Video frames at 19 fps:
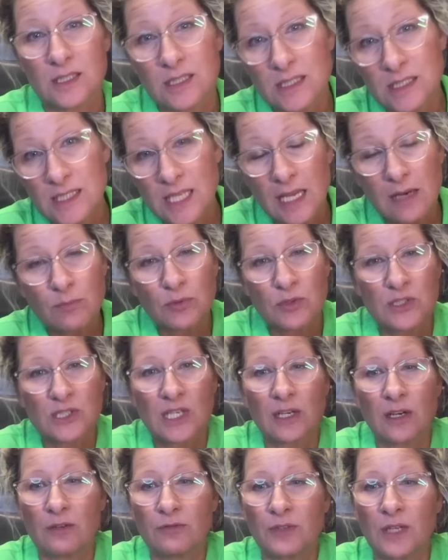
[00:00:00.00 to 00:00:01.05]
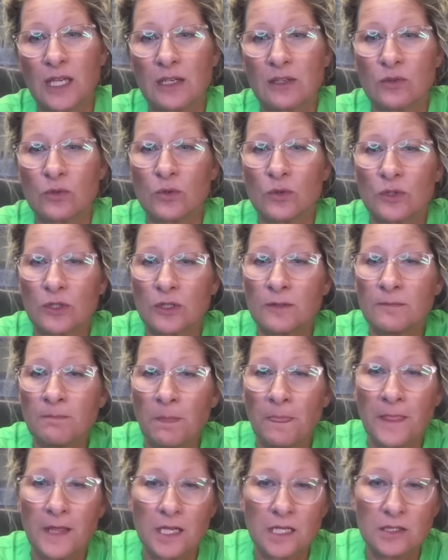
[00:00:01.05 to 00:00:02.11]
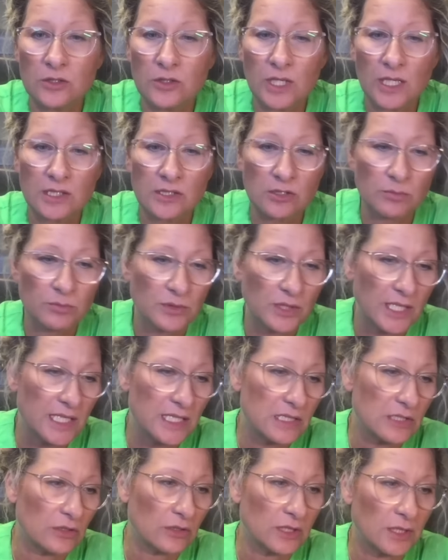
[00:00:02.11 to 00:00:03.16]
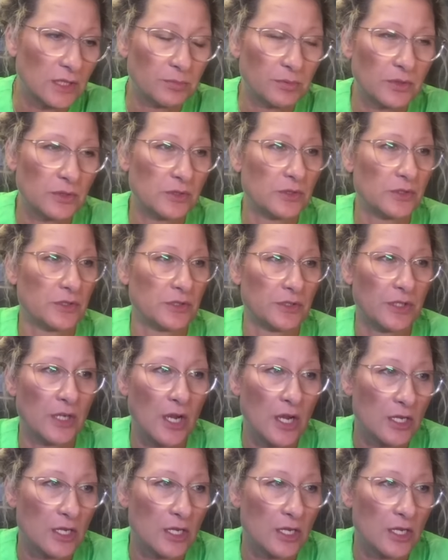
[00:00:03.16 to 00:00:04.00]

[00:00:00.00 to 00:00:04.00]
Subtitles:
10% off of any order. And you get your blades, your clippers,